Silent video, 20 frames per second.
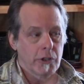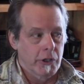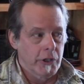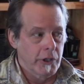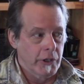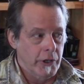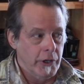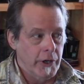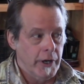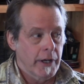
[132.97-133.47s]

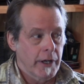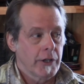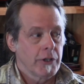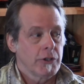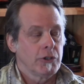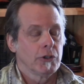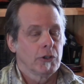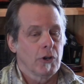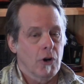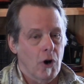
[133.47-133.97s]
Earn
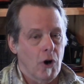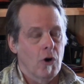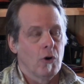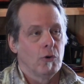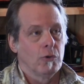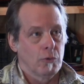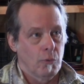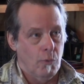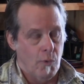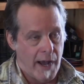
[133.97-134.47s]
your
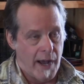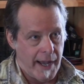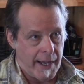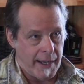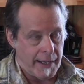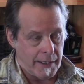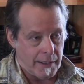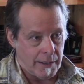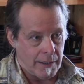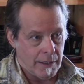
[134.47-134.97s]
own
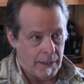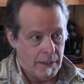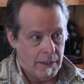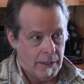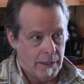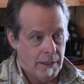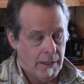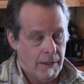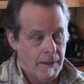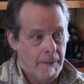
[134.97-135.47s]
way.
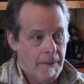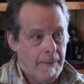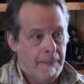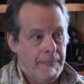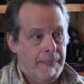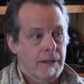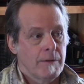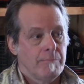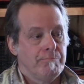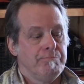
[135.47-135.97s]

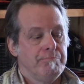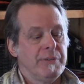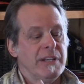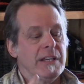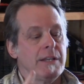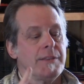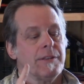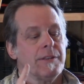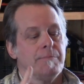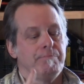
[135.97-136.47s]

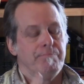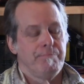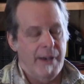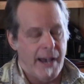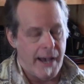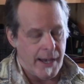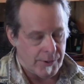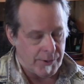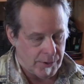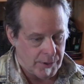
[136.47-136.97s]
Be the
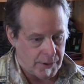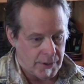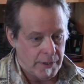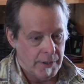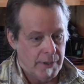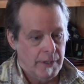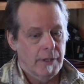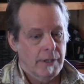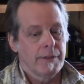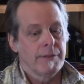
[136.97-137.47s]
best
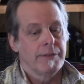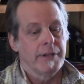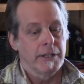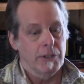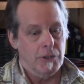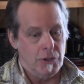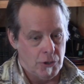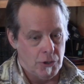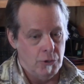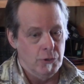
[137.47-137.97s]

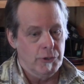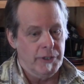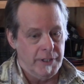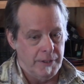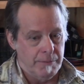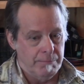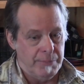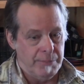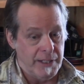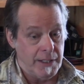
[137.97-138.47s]
that you
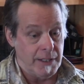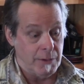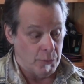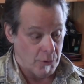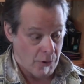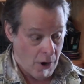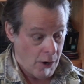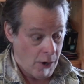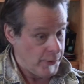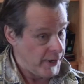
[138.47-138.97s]
can be.
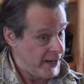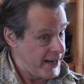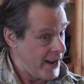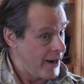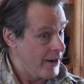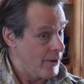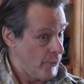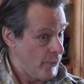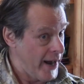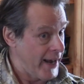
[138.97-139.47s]
We're already on
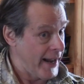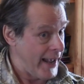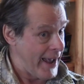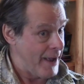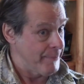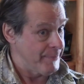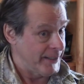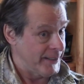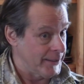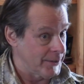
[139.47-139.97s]
our way to
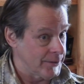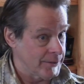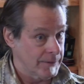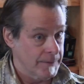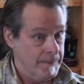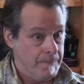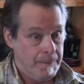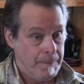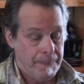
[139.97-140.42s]
happiness.